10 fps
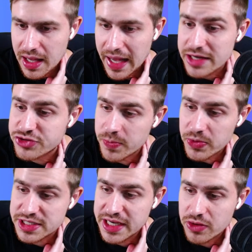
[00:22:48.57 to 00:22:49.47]
And
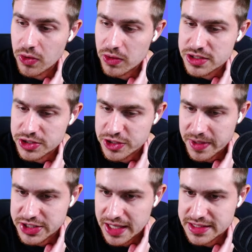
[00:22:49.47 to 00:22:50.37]
000 also
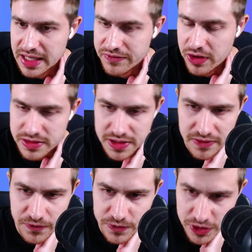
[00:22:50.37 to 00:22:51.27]
super chat saying I've got
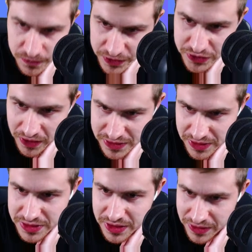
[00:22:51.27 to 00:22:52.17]
2 free
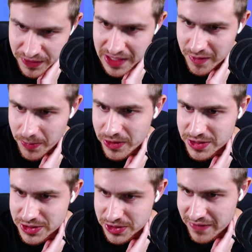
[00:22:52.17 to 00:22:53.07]
transfers, 3 Liverpool
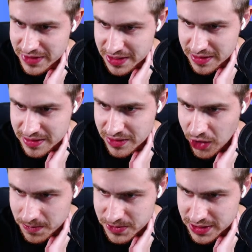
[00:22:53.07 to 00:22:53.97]
and 2 Everton.
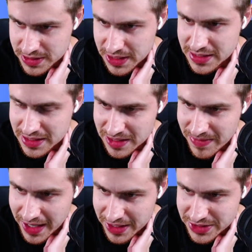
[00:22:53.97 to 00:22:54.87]
Options. Assistant
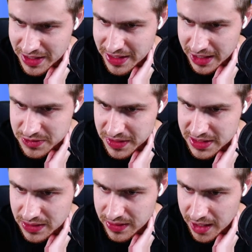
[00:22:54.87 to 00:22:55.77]
manager next week,
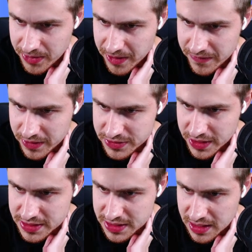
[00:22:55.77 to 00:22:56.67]
sell Gakpo. I've got
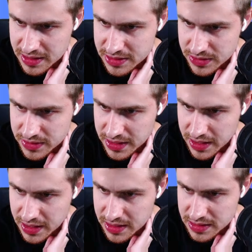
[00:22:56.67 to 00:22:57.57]
Trent Salah, 2
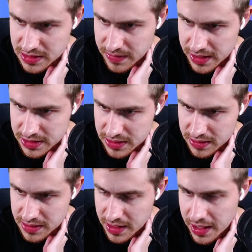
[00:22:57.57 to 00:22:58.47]
India and assistant manager
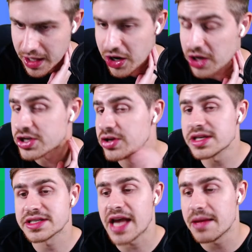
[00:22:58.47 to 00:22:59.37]
slot. Yeah, so you're
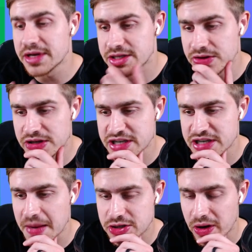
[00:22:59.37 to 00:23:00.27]
the same
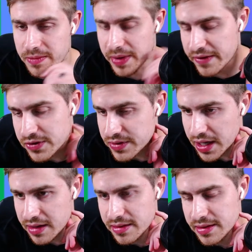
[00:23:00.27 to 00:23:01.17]
as Scott above you
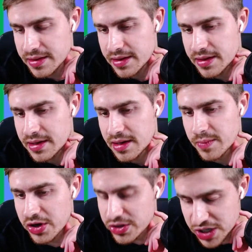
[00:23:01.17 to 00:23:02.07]
there.
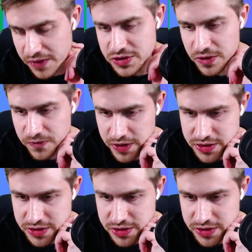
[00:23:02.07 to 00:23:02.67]
Because you have 2 free